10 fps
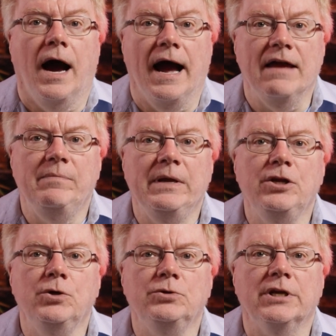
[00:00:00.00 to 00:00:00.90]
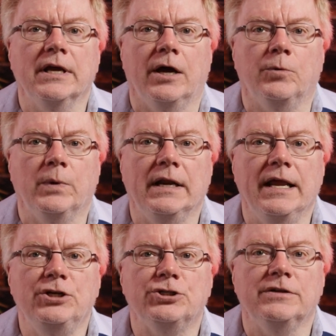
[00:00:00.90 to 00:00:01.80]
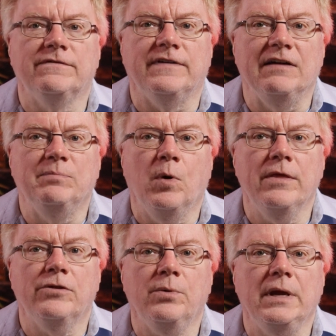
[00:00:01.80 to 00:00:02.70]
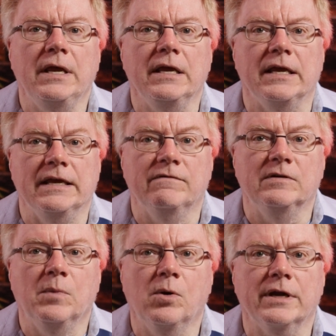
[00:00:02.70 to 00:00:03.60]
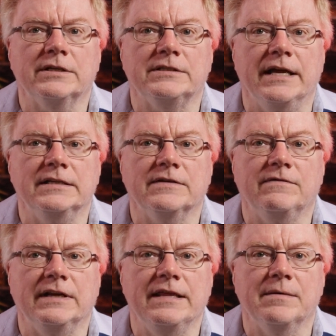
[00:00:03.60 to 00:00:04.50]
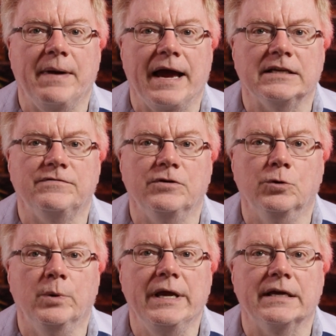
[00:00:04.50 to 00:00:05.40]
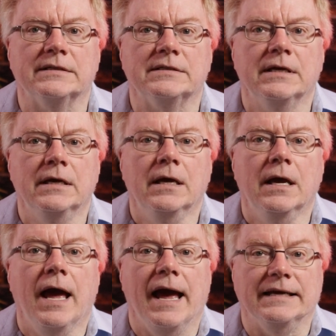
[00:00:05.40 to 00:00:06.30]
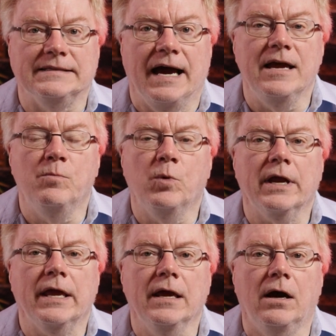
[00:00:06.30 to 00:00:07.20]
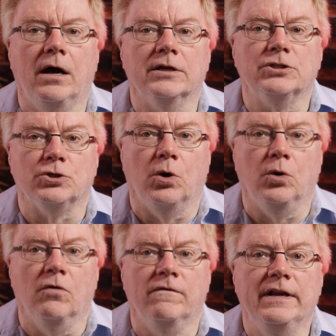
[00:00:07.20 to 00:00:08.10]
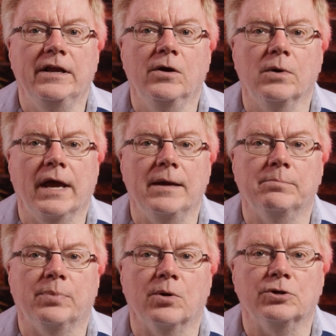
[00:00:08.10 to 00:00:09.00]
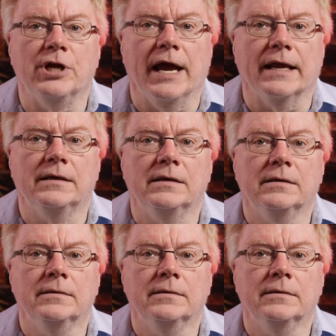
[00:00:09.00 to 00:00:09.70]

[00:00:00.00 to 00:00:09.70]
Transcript: I have been using Unreal Engine 5.3 even more extensively the past few weeks, as I am working on a solo video game project.